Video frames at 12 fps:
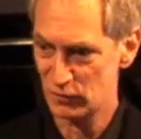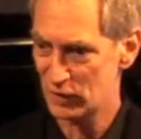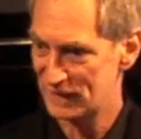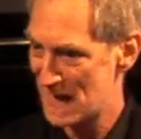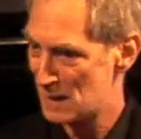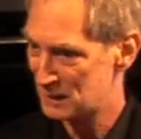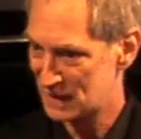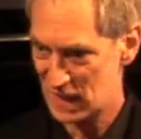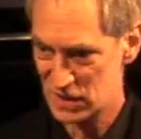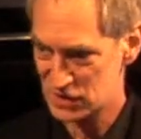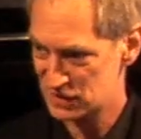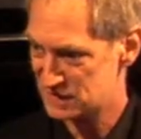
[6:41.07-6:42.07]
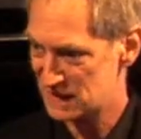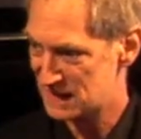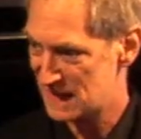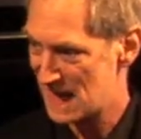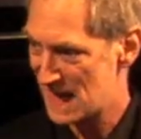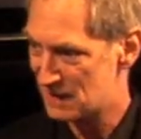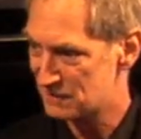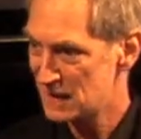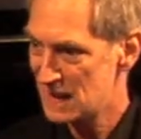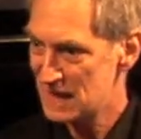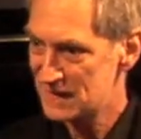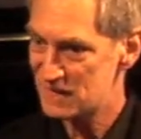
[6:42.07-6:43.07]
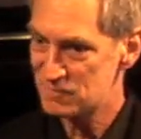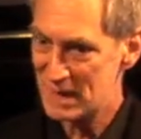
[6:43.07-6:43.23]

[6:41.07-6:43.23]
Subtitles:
of all the applications that they have. They've